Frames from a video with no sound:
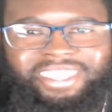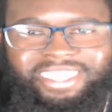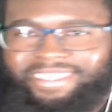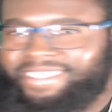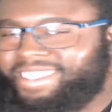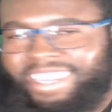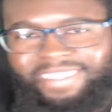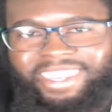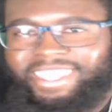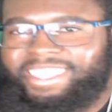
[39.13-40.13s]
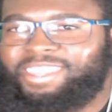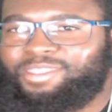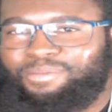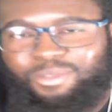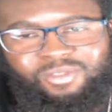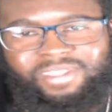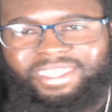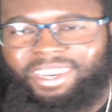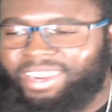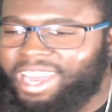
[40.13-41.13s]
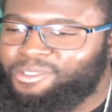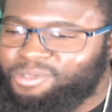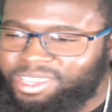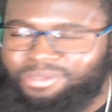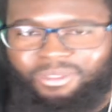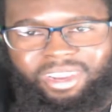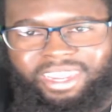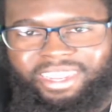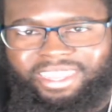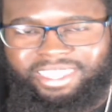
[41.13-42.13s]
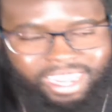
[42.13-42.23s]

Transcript: didn't even get a chance to prove himself, and I really wanted this,